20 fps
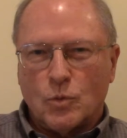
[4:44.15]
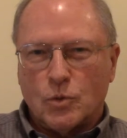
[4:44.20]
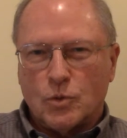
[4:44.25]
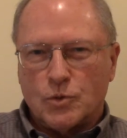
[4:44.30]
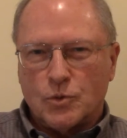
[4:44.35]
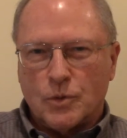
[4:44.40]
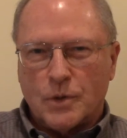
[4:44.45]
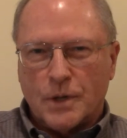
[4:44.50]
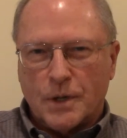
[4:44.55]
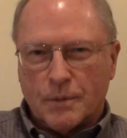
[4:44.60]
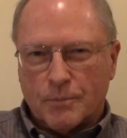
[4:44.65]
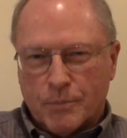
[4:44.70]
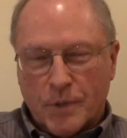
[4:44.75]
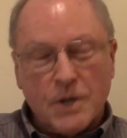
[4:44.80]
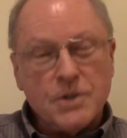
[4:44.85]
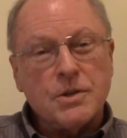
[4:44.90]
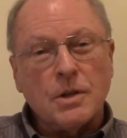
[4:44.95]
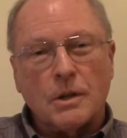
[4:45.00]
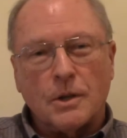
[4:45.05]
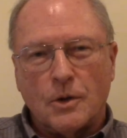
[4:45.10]
doing
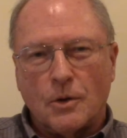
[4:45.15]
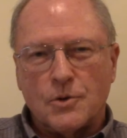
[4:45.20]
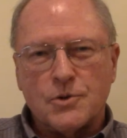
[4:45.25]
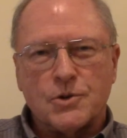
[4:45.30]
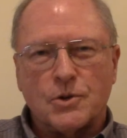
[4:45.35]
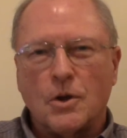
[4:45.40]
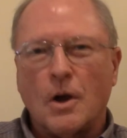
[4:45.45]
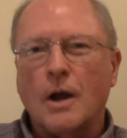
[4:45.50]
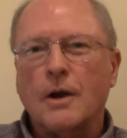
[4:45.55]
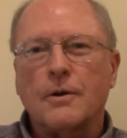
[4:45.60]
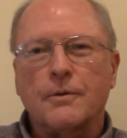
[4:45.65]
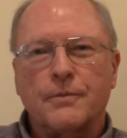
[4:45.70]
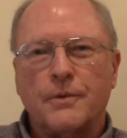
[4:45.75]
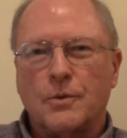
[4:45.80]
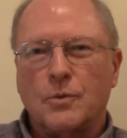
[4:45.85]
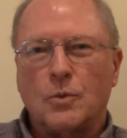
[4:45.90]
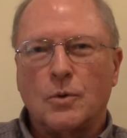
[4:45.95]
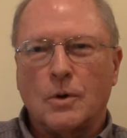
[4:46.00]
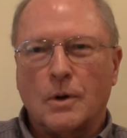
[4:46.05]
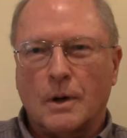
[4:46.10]
basically oceanography
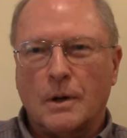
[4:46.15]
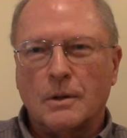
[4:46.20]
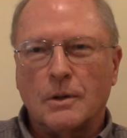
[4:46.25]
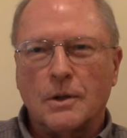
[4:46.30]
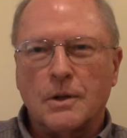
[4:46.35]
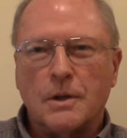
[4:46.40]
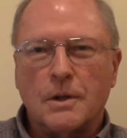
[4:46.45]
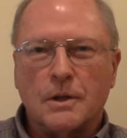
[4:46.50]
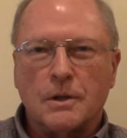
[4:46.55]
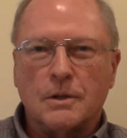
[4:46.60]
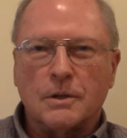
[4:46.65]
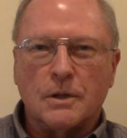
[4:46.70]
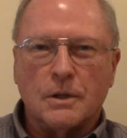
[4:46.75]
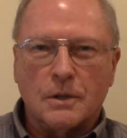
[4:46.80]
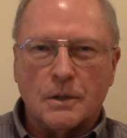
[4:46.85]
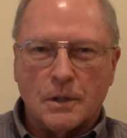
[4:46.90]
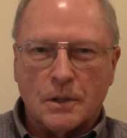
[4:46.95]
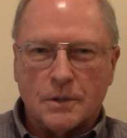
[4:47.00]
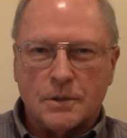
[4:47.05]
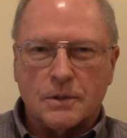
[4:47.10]
work, looking
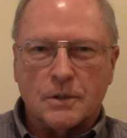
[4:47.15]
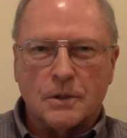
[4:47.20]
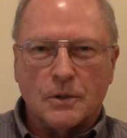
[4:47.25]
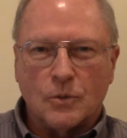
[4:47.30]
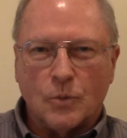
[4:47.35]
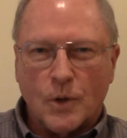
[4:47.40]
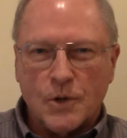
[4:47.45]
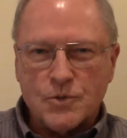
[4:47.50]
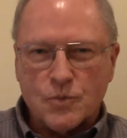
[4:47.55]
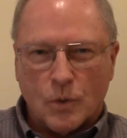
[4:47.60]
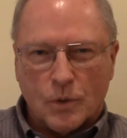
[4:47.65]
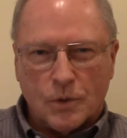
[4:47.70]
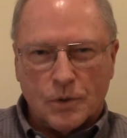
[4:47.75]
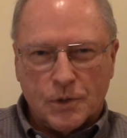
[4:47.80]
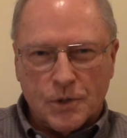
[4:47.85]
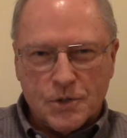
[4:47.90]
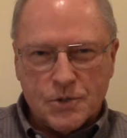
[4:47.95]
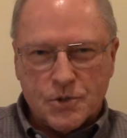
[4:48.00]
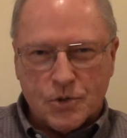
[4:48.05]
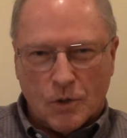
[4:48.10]
at wastewater
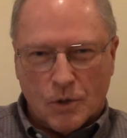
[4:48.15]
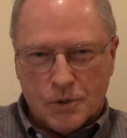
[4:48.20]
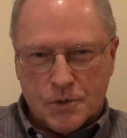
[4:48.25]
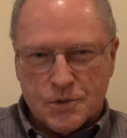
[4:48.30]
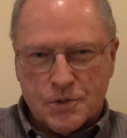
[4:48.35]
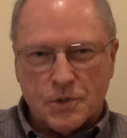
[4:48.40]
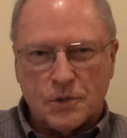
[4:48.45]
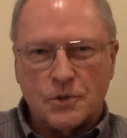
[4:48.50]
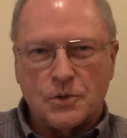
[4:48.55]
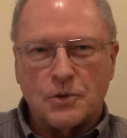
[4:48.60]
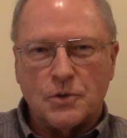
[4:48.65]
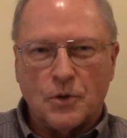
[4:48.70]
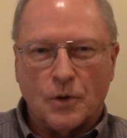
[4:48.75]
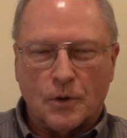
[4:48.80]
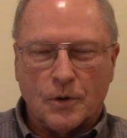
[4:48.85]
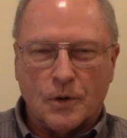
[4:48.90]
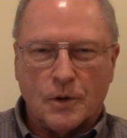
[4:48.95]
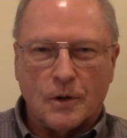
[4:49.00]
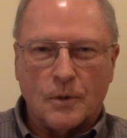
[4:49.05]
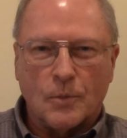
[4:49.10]
discharges into New
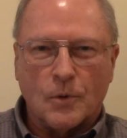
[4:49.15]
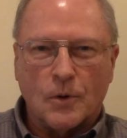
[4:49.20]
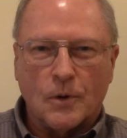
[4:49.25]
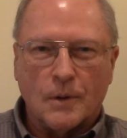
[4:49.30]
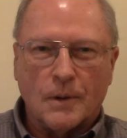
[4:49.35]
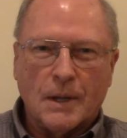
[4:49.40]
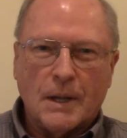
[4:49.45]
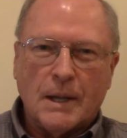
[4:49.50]
York Harbor.